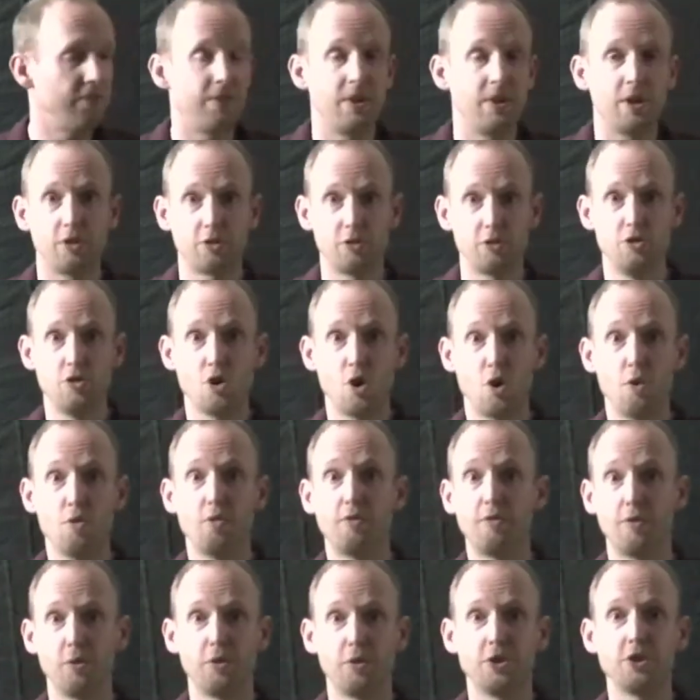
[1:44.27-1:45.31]
there is no
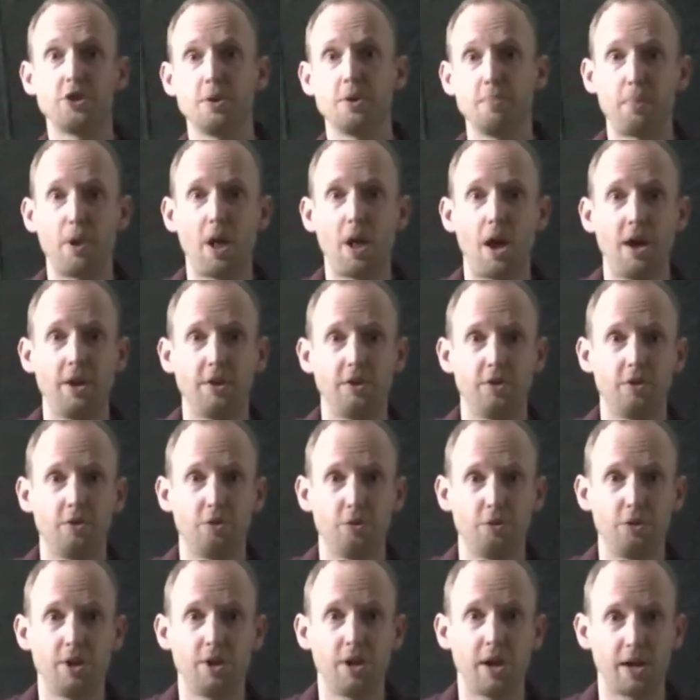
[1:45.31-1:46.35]
voltage applied to
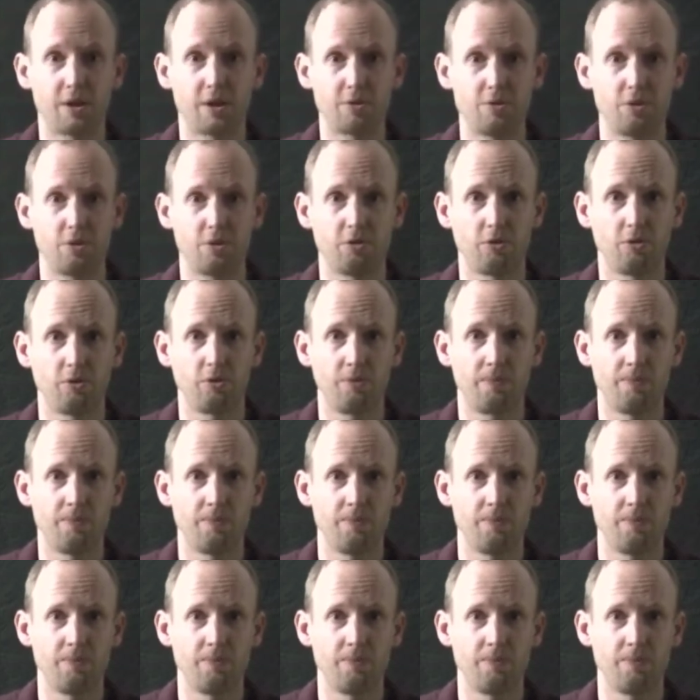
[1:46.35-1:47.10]
the electrodes.